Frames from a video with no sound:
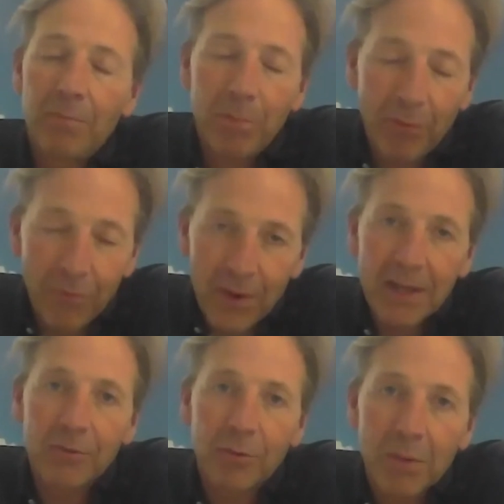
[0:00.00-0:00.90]
a
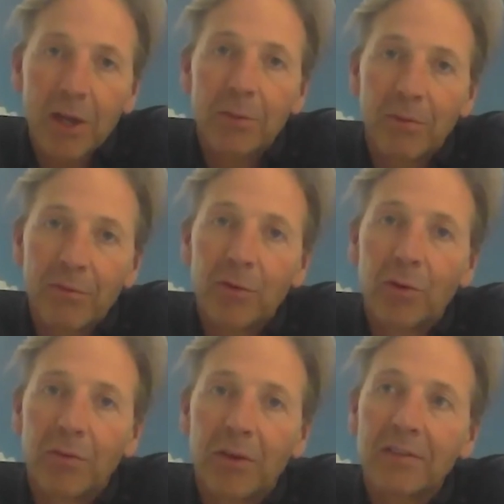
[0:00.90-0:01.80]
profound moment
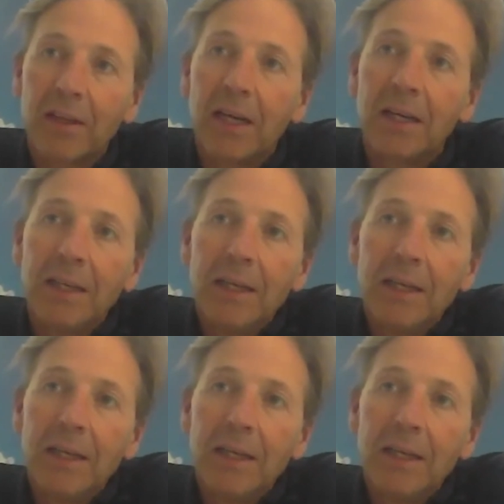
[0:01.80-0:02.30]
for all of us here.